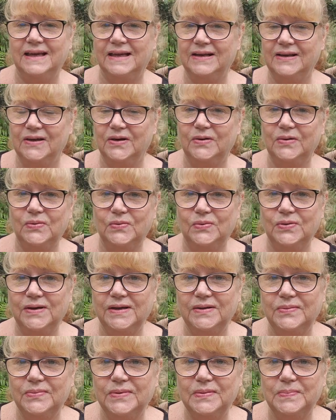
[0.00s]
getting
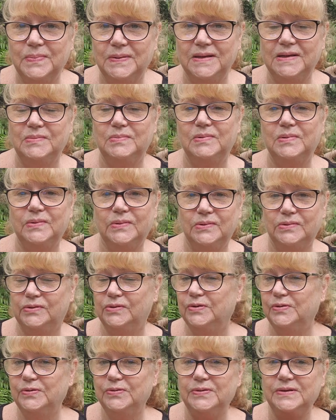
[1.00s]
annoyed with people
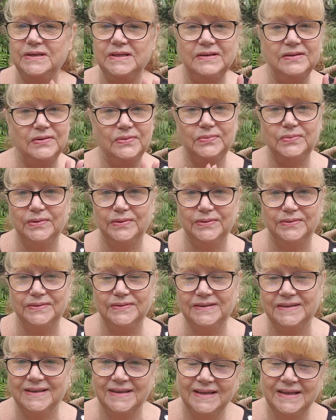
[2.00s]
or annoyed at the
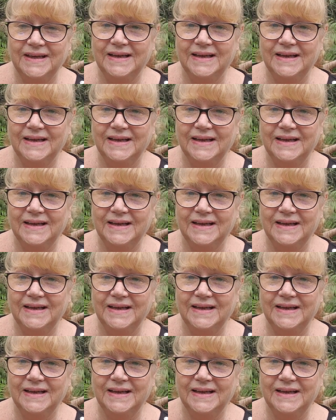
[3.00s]
world,